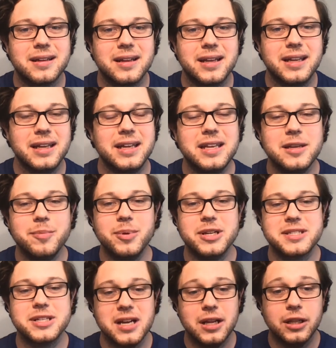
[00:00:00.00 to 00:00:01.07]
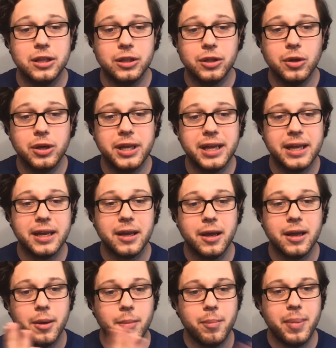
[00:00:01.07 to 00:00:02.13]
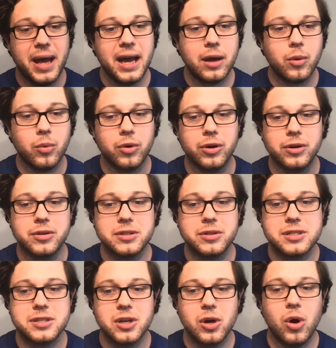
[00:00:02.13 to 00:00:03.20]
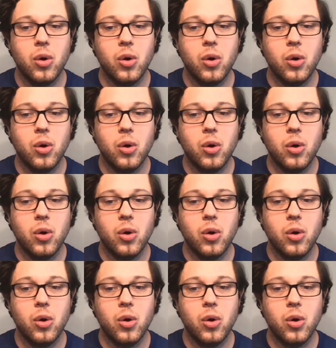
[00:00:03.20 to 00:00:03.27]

it can keep us looking backwards,